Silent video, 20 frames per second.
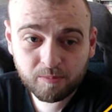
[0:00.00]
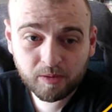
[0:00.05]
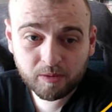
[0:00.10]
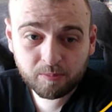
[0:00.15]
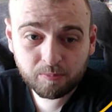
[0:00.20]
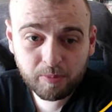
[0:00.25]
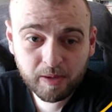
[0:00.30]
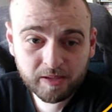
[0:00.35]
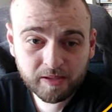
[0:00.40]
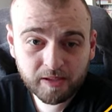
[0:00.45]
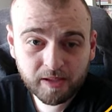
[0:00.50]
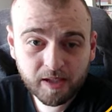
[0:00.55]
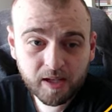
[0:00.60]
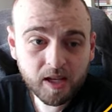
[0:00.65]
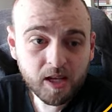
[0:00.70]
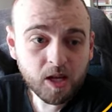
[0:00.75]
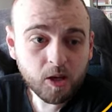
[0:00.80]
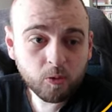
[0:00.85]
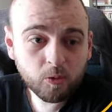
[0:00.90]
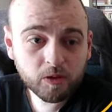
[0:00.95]
but Pedri
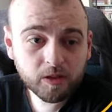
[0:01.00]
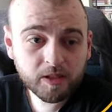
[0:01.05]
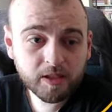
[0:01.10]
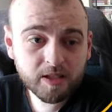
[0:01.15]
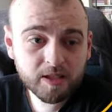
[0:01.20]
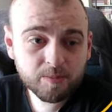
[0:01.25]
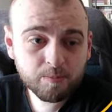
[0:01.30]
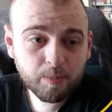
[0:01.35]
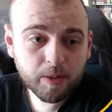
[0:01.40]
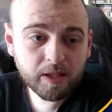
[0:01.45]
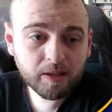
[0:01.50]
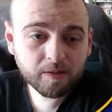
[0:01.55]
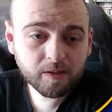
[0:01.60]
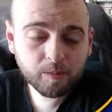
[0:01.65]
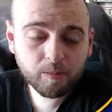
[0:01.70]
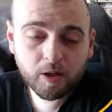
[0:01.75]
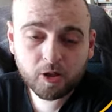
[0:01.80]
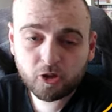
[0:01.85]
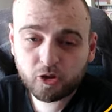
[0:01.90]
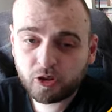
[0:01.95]
with his man of the
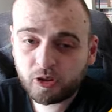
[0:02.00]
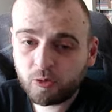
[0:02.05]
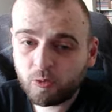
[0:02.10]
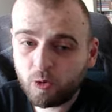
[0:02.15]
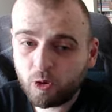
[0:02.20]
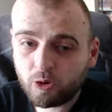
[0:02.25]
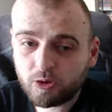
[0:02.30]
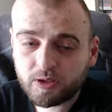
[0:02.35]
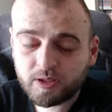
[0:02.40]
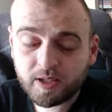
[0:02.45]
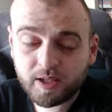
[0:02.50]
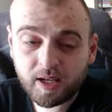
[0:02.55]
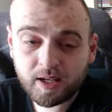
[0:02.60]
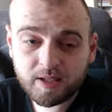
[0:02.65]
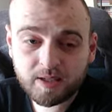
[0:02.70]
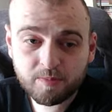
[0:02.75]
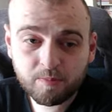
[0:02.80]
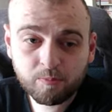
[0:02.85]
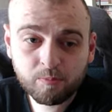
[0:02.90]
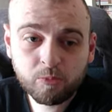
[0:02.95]
match rewards
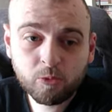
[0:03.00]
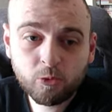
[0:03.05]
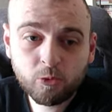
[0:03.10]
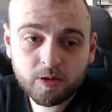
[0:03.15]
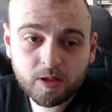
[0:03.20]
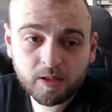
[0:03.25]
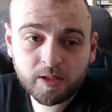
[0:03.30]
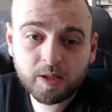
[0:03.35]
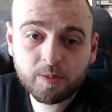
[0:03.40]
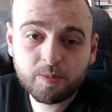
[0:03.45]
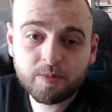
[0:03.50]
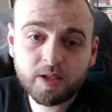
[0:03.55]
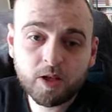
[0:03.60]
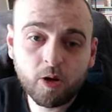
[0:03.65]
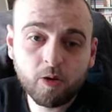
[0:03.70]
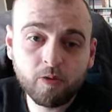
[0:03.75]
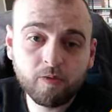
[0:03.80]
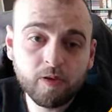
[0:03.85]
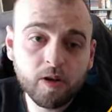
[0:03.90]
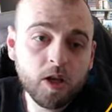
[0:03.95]
has boosted
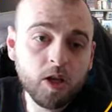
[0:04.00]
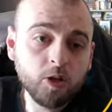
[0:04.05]
himself